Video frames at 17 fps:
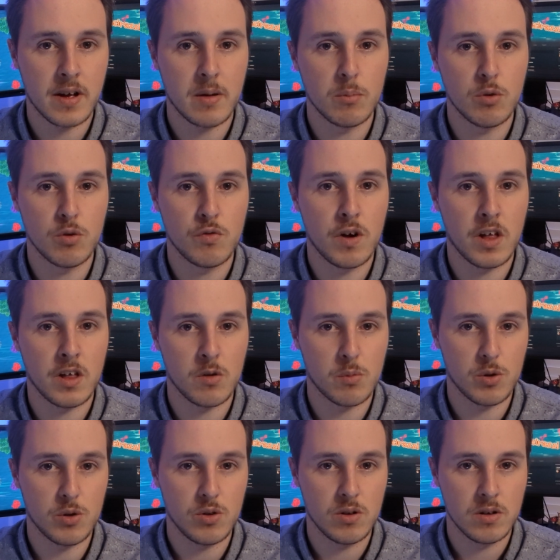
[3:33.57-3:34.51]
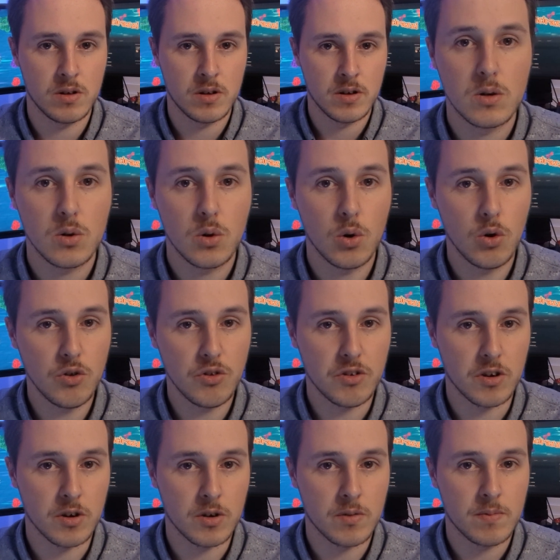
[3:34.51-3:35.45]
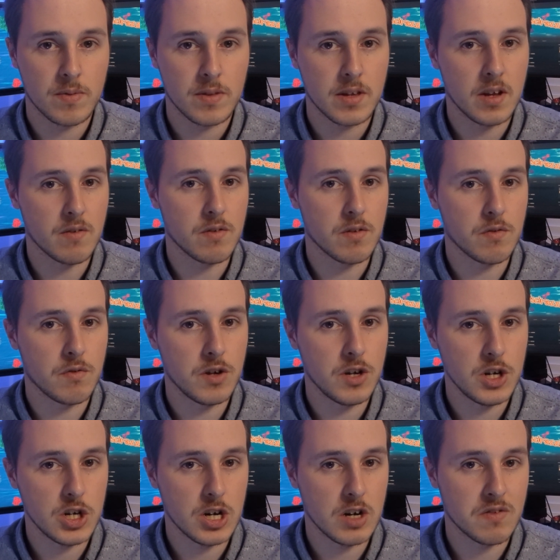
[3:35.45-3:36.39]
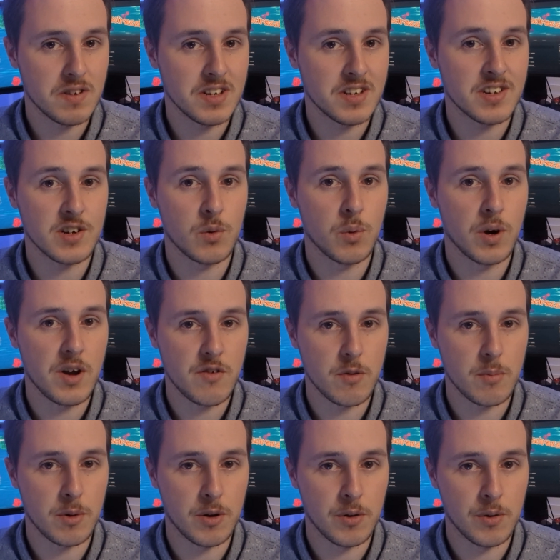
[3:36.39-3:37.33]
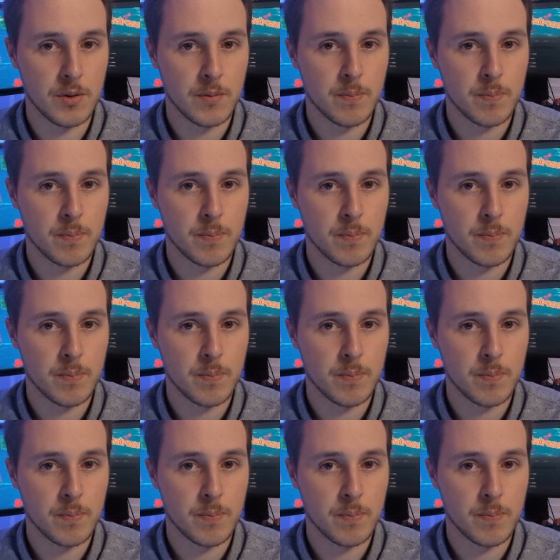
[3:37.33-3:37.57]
and more valuable. Also, if the fish are facing away from you,